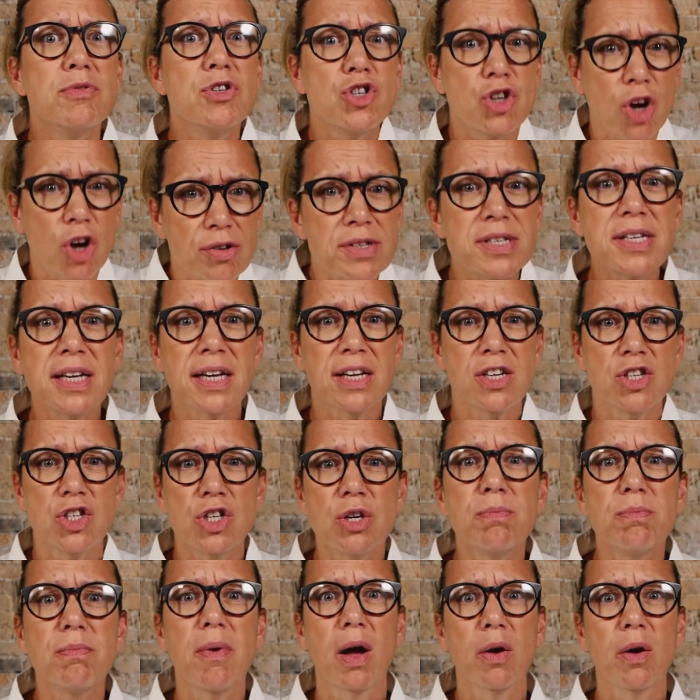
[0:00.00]
jottings you
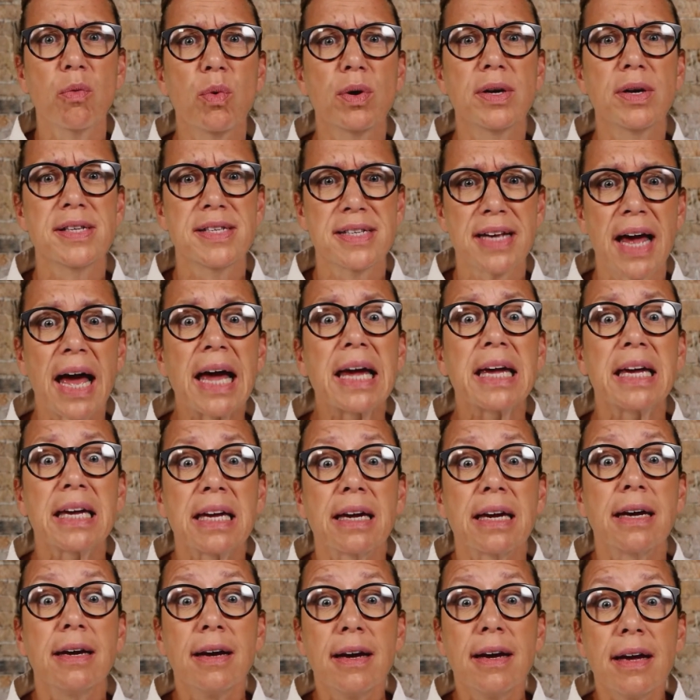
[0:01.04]
might want to take